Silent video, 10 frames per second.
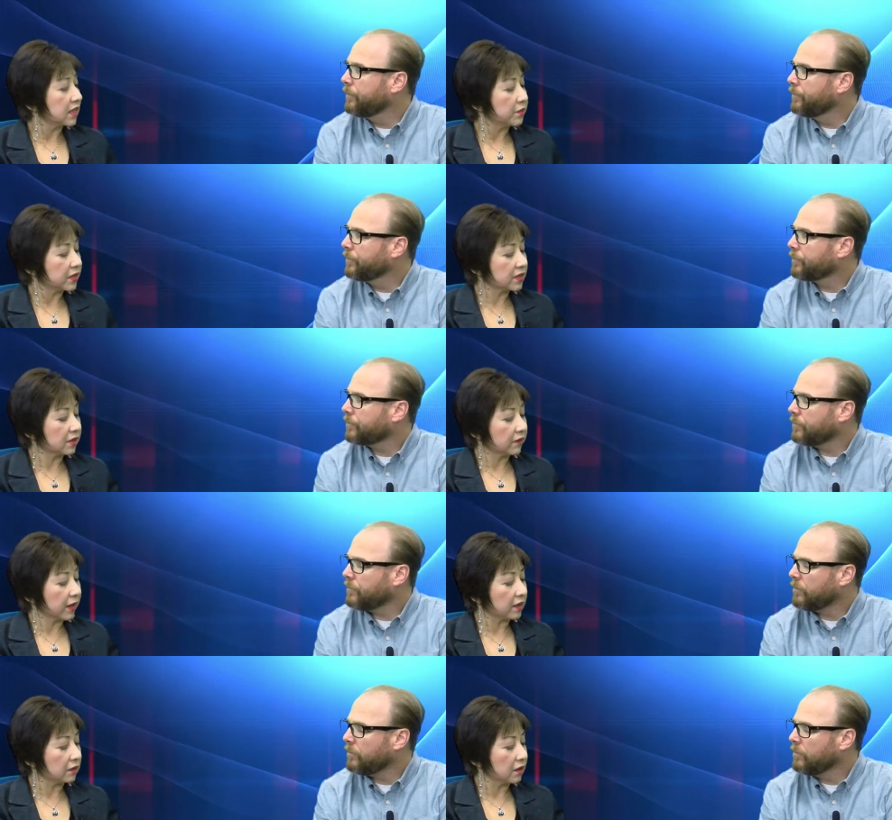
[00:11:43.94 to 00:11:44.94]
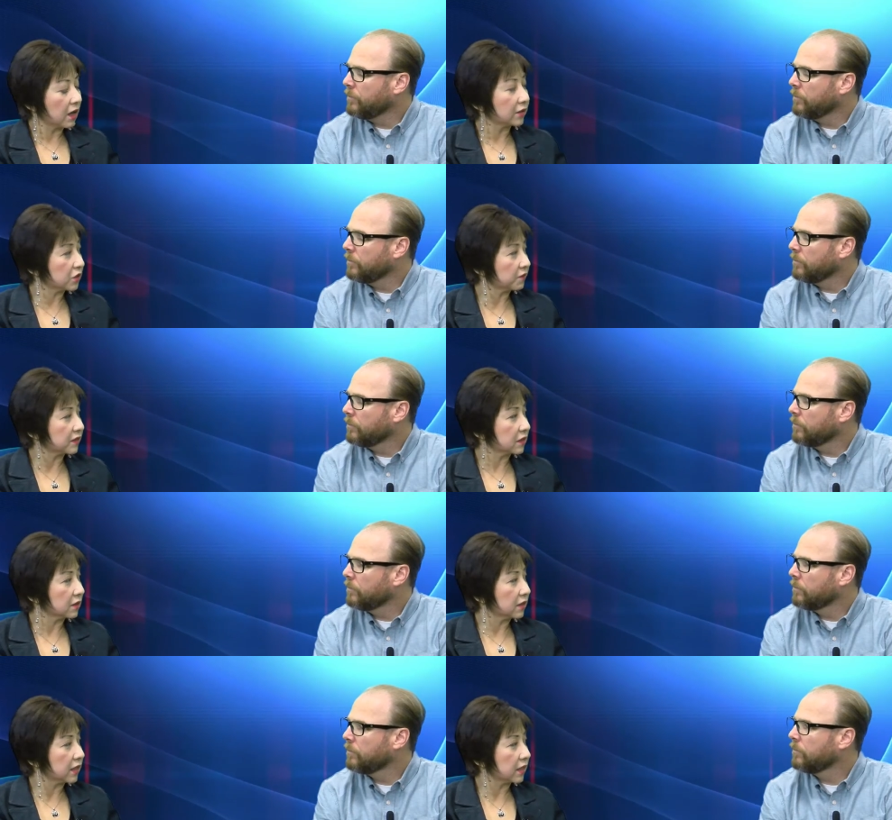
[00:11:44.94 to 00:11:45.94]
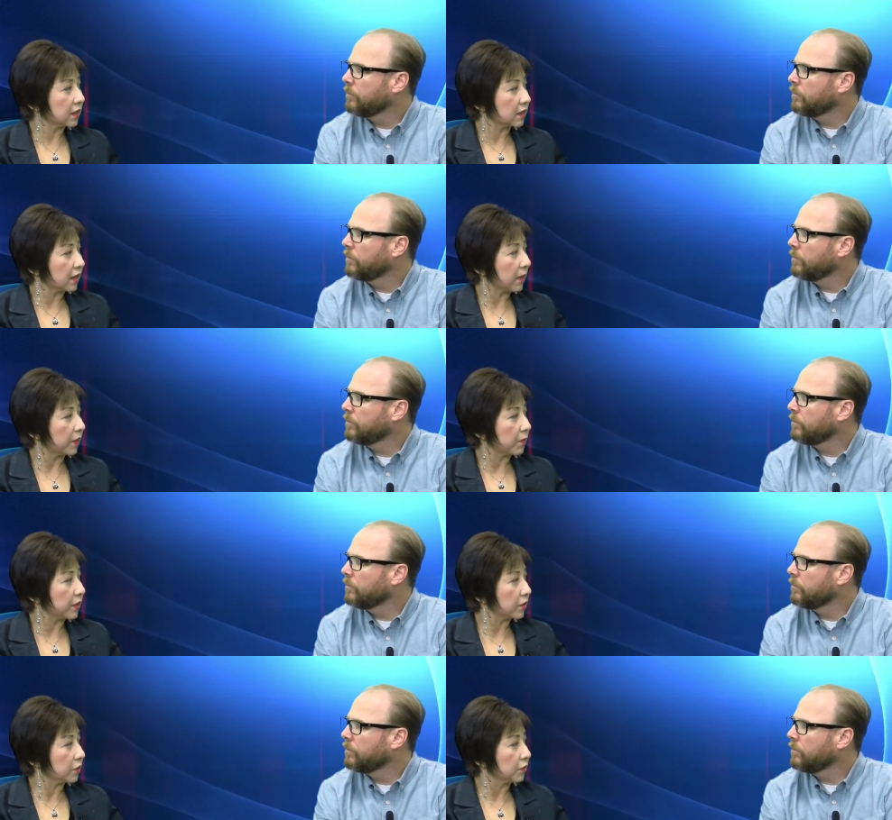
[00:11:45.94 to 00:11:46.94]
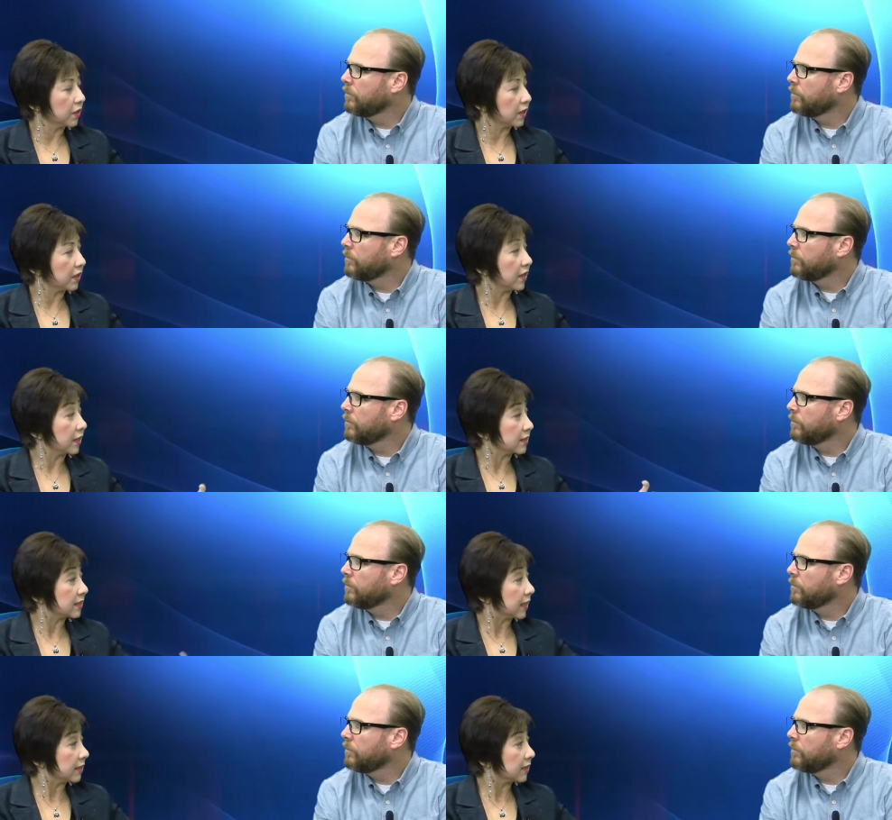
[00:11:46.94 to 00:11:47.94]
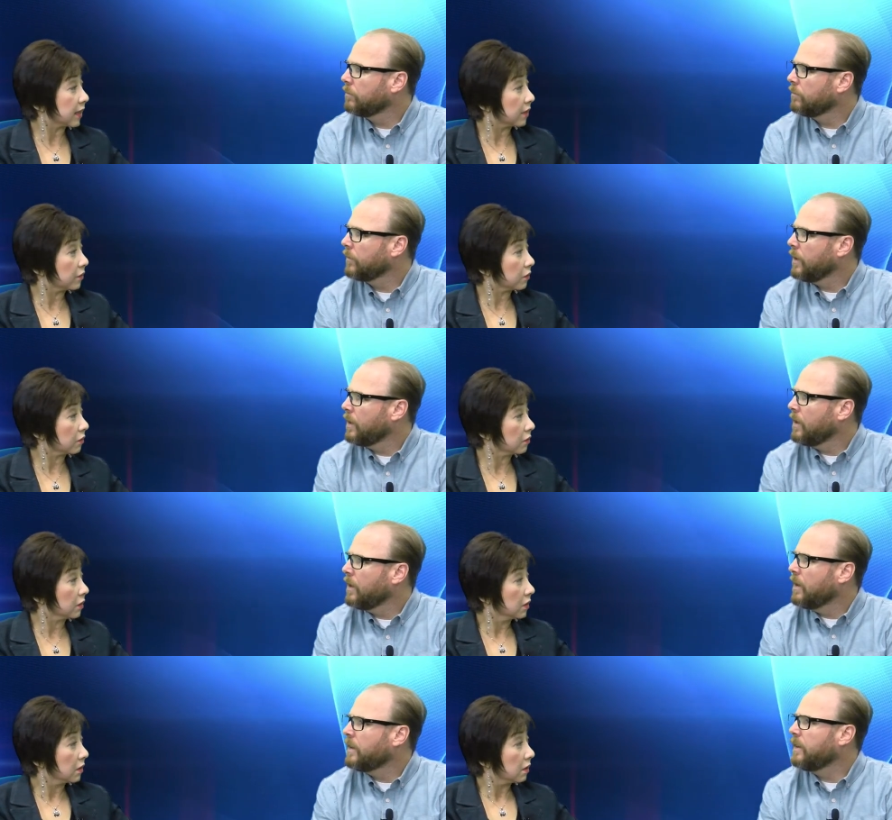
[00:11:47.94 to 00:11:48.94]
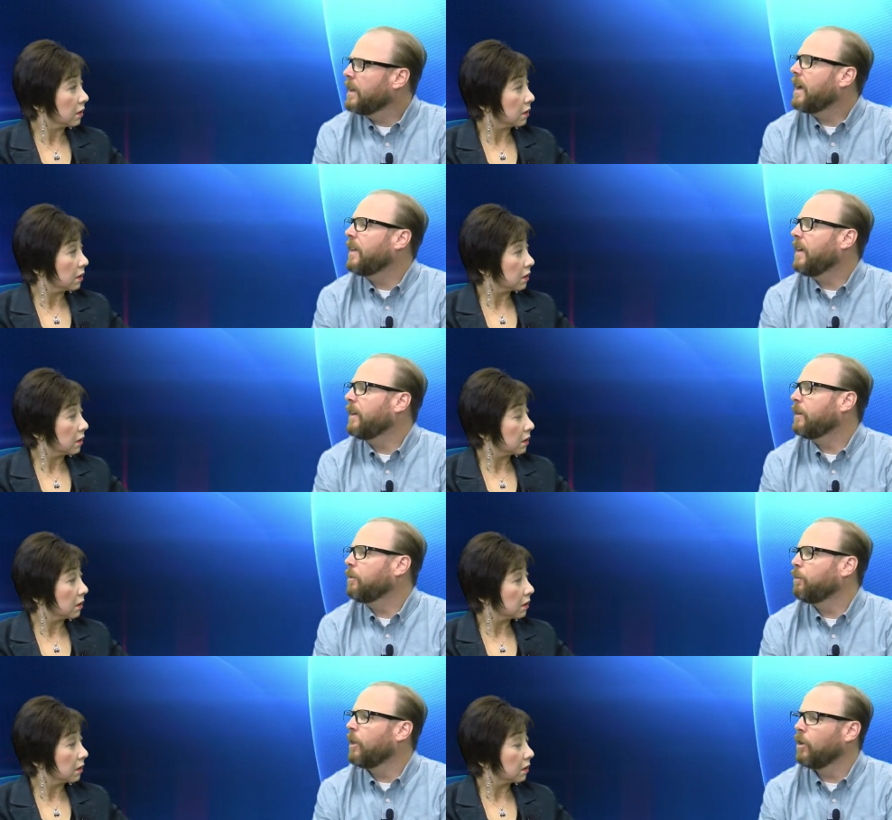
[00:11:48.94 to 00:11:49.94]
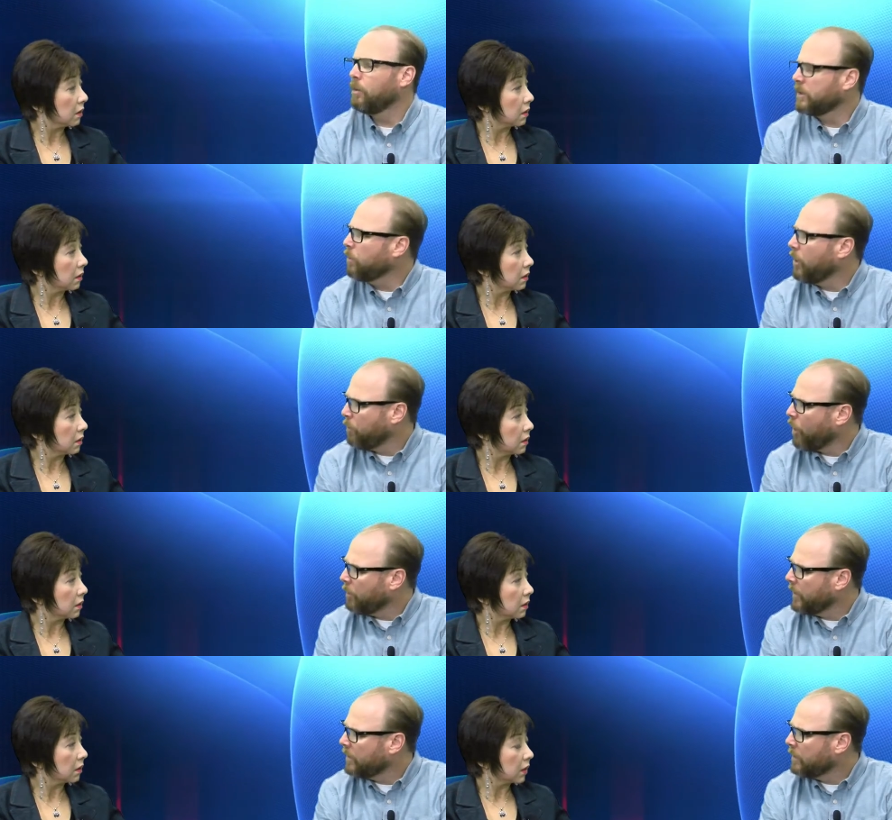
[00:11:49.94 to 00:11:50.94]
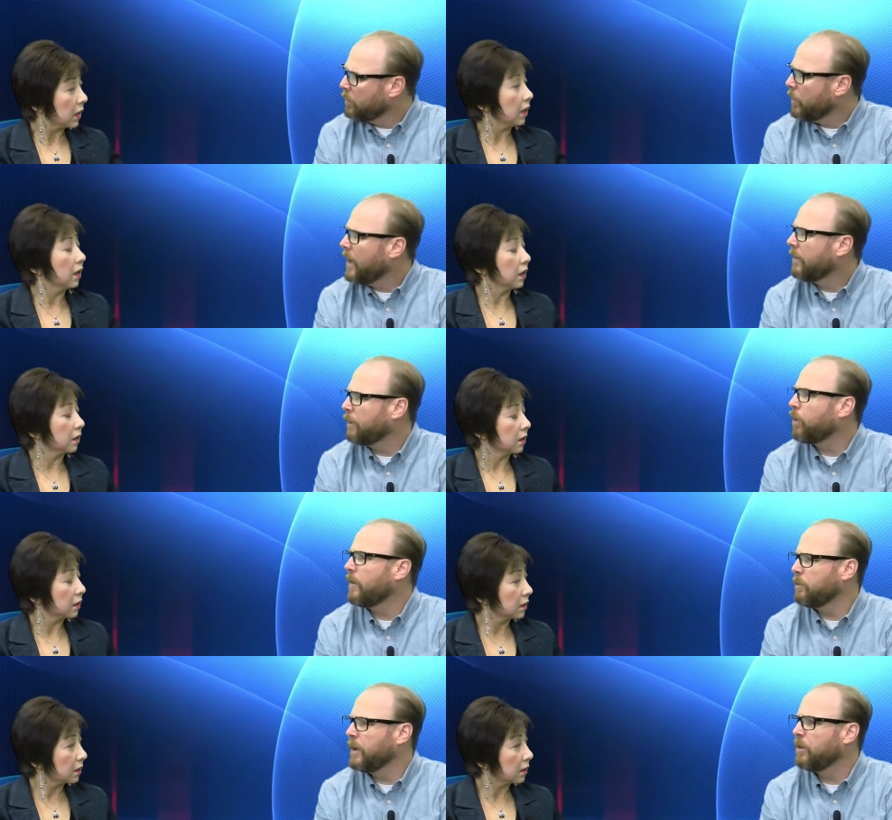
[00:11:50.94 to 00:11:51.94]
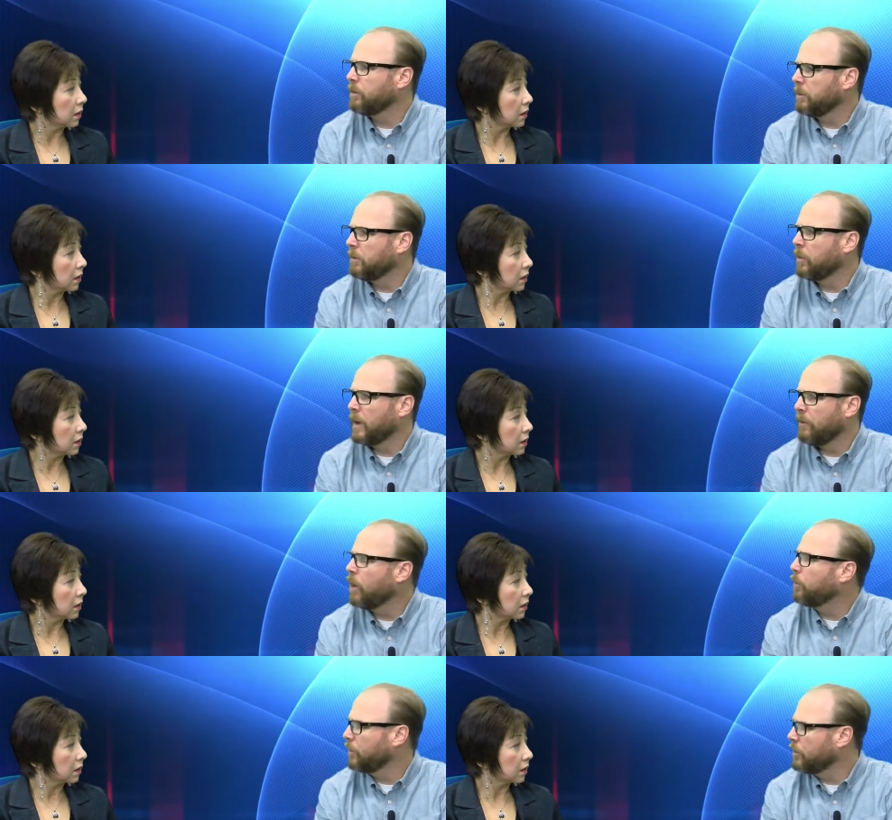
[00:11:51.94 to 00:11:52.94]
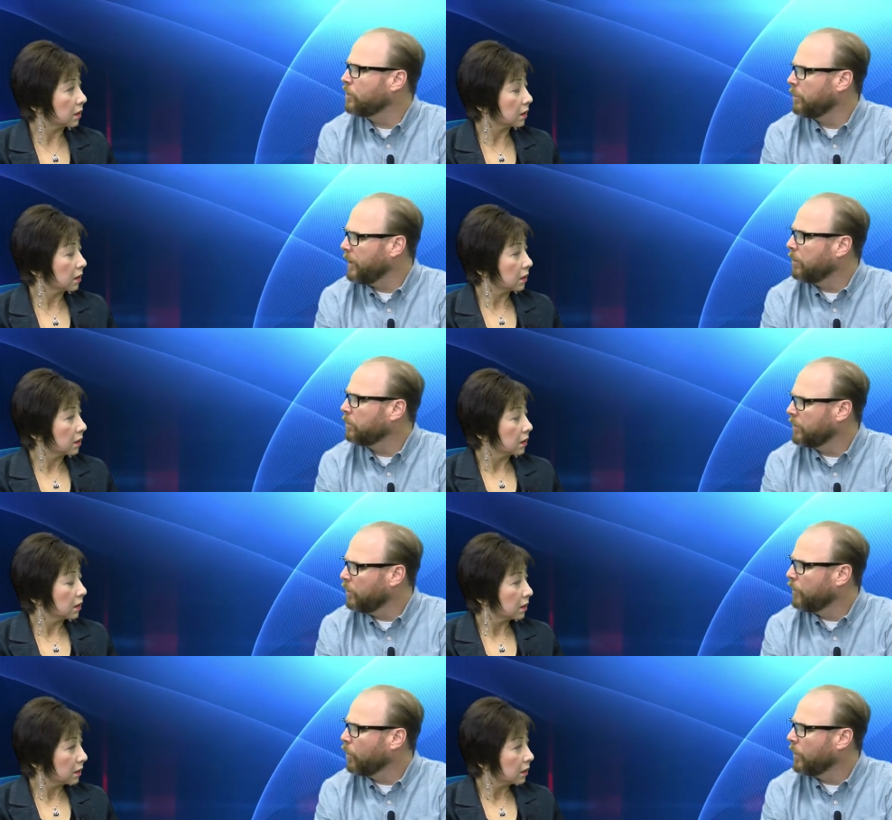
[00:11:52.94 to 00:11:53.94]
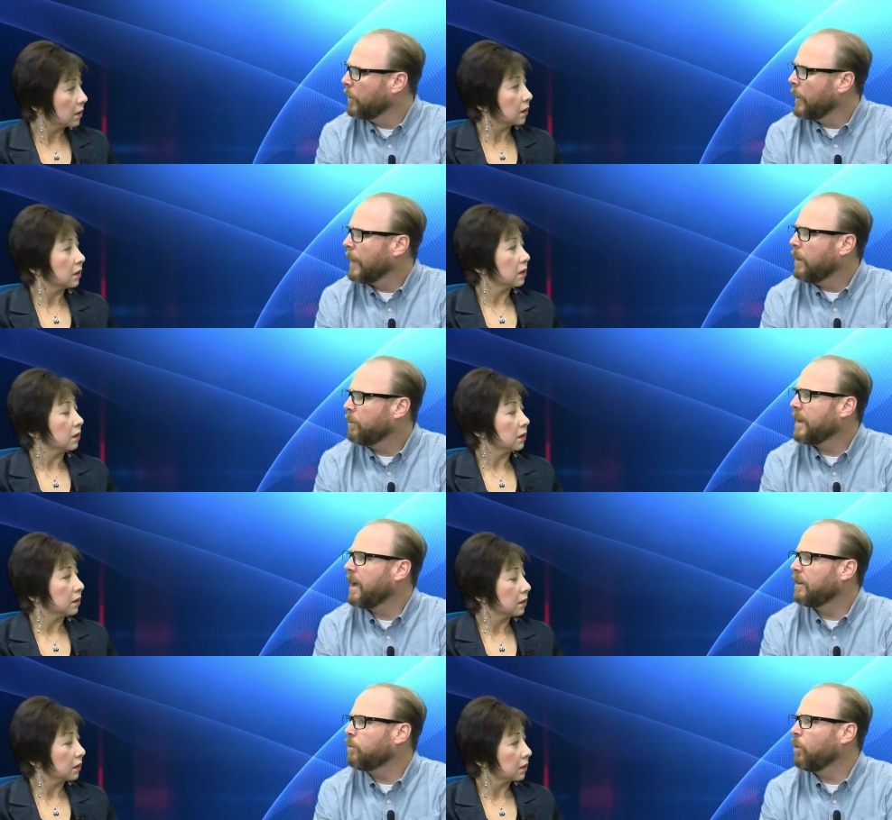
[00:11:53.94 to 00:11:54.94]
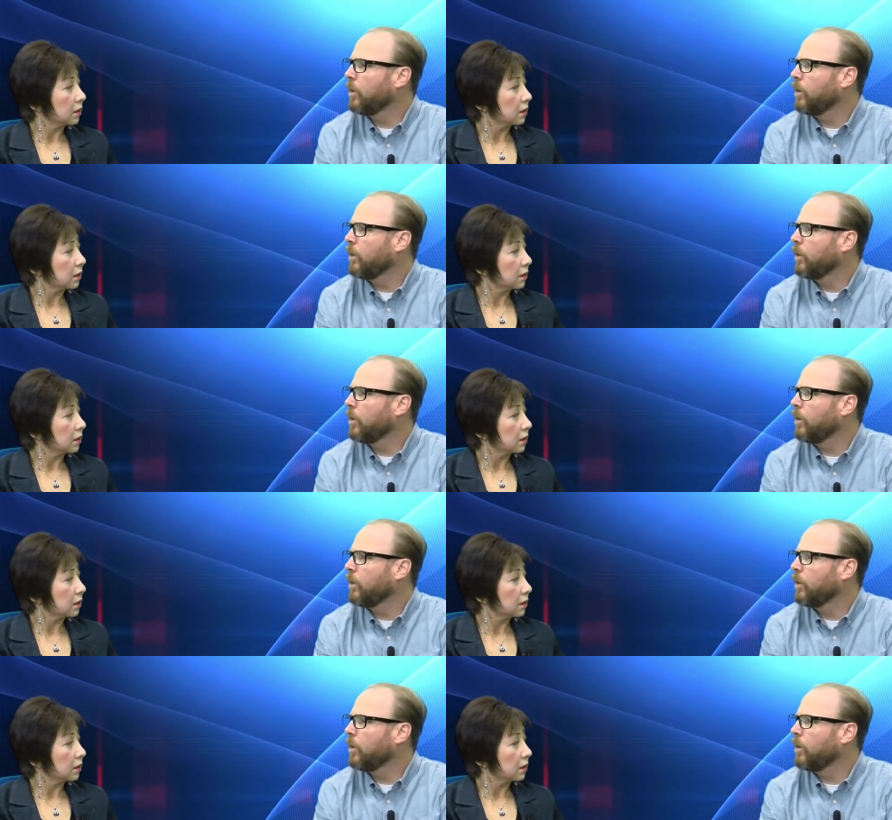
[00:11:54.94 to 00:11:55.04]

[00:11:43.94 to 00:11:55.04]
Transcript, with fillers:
Speaker 1: Is that because of like at the larger facility, You can have a bigger unit that they can stay together?
Speaker 2: Yeah, they have like a, a little a small apartments. I mean, uh-huh. we have uh-huh. like private bedrooms. We have couples that share bedrooms and so forth. But yeah, it's